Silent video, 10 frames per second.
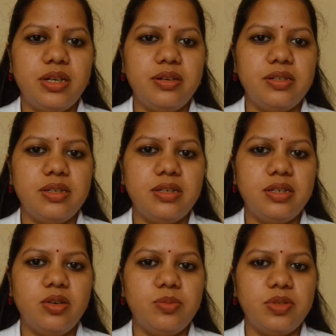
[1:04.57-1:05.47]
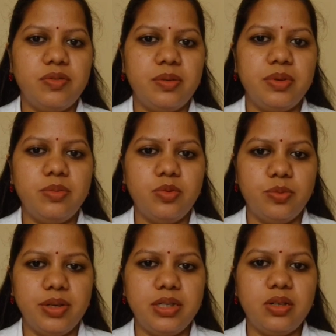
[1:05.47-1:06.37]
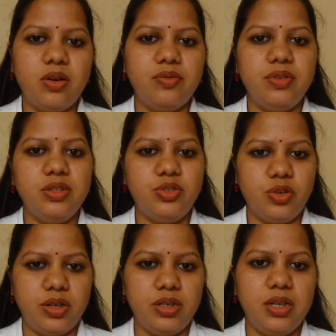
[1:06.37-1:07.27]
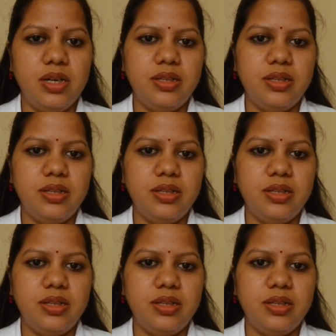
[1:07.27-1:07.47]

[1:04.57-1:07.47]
can result in observable movement of the joint,